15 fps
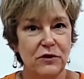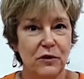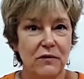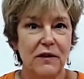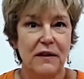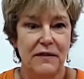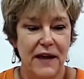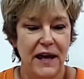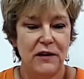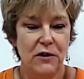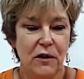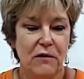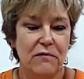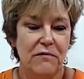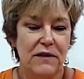so that
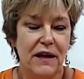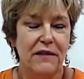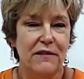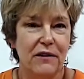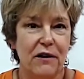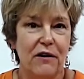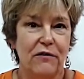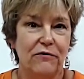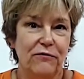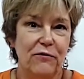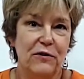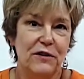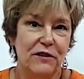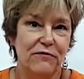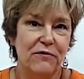they know that there are
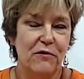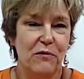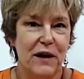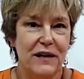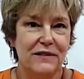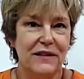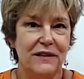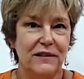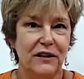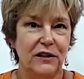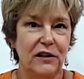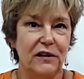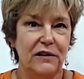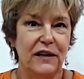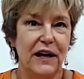four different ways
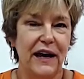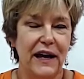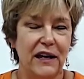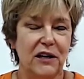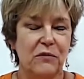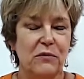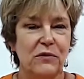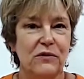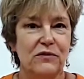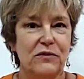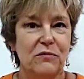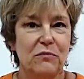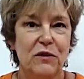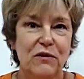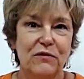that, that
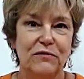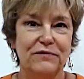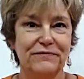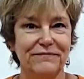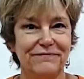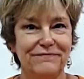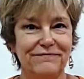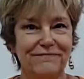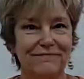animals move.